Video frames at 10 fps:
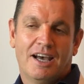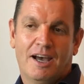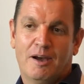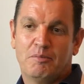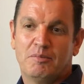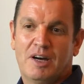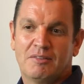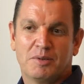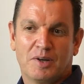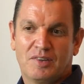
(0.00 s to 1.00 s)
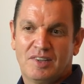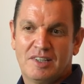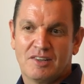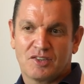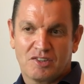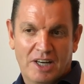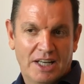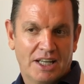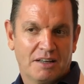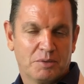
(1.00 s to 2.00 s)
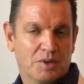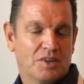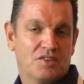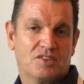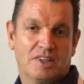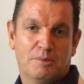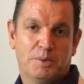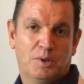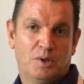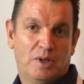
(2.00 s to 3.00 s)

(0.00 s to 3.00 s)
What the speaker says: I've worked in Australia. I've worked in Singapore.